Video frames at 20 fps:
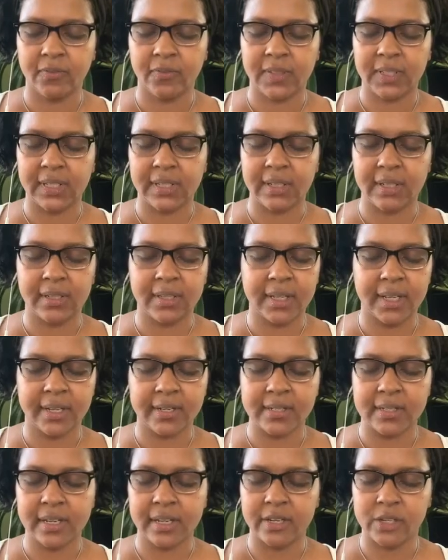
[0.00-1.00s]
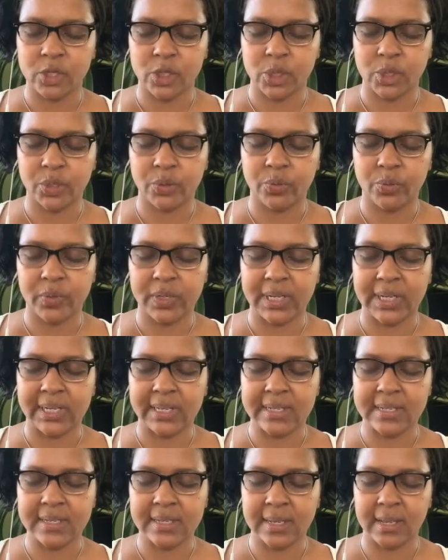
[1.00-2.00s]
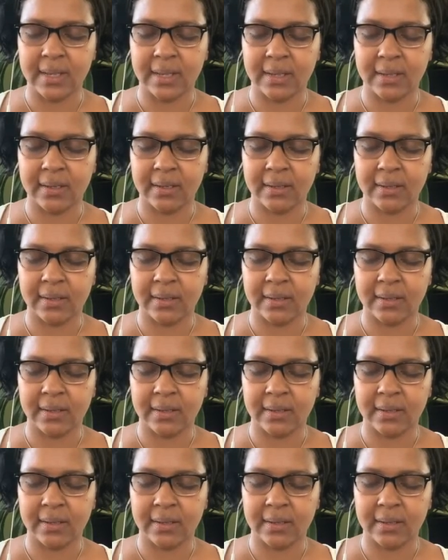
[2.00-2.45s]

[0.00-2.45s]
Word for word: Feel that tension releasing.